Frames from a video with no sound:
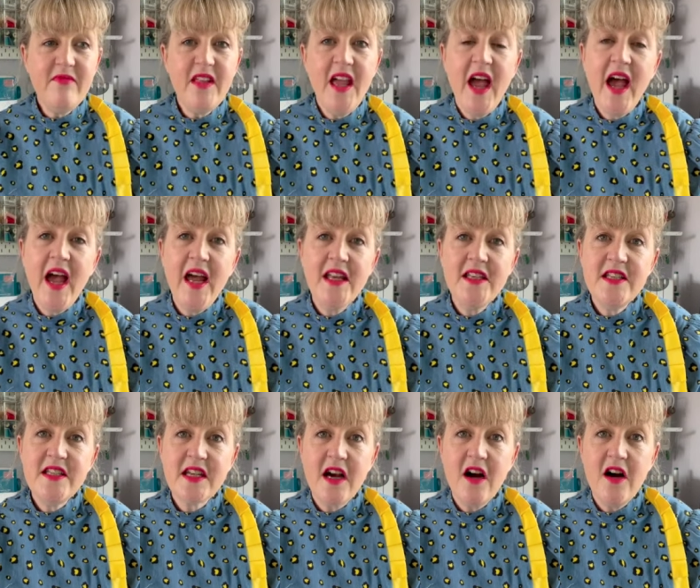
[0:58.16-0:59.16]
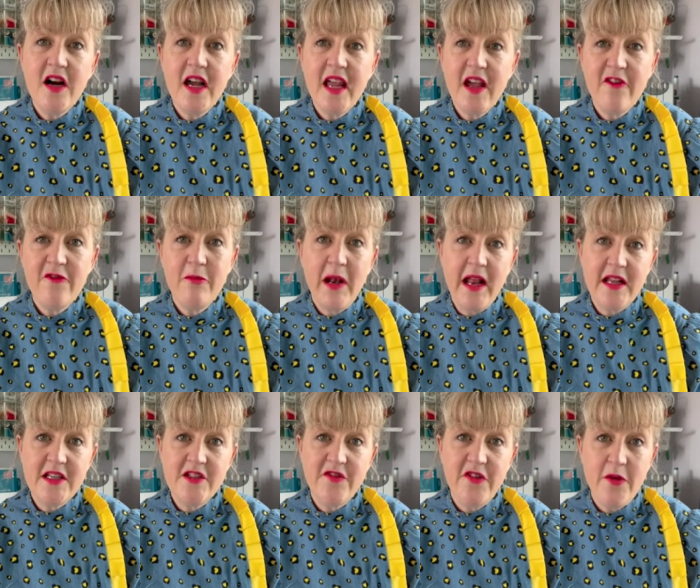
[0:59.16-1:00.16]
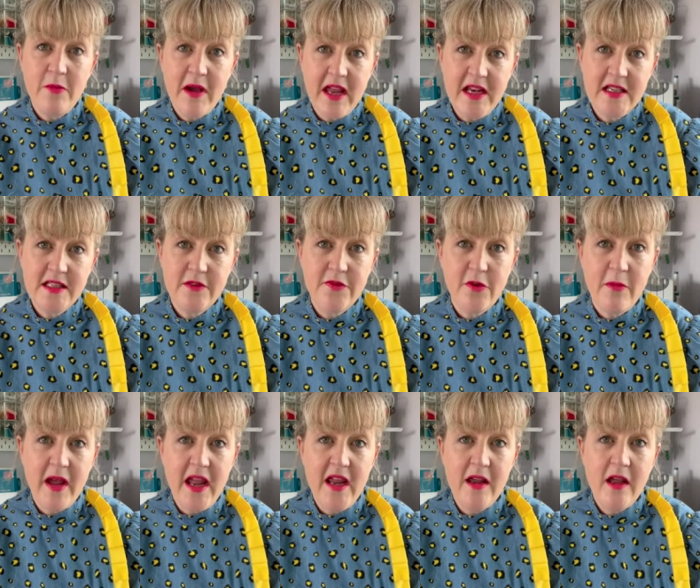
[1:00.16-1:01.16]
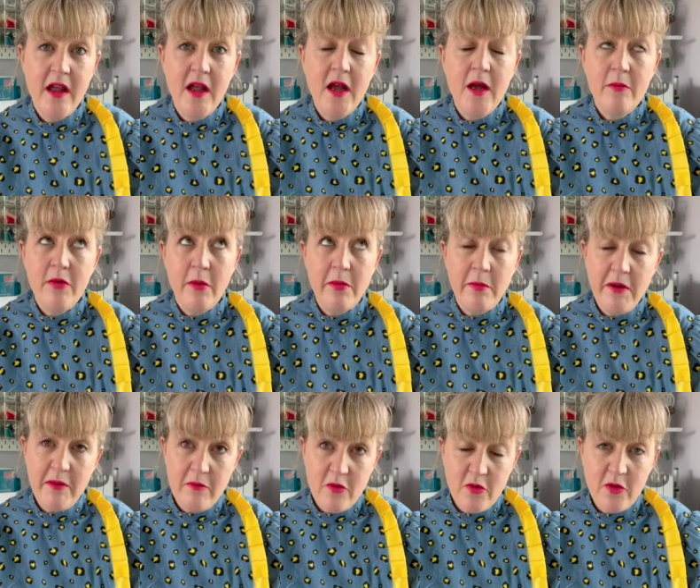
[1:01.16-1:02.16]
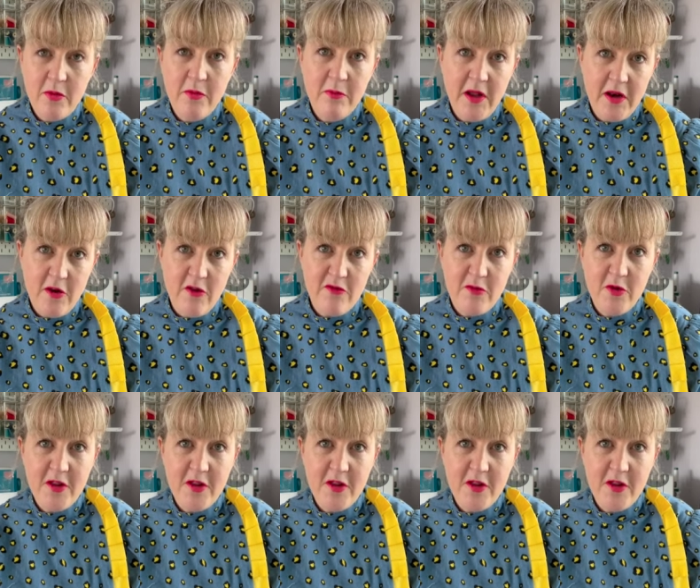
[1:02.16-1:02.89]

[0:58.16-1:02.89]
and I have planned a few makes for May probably more bitten off more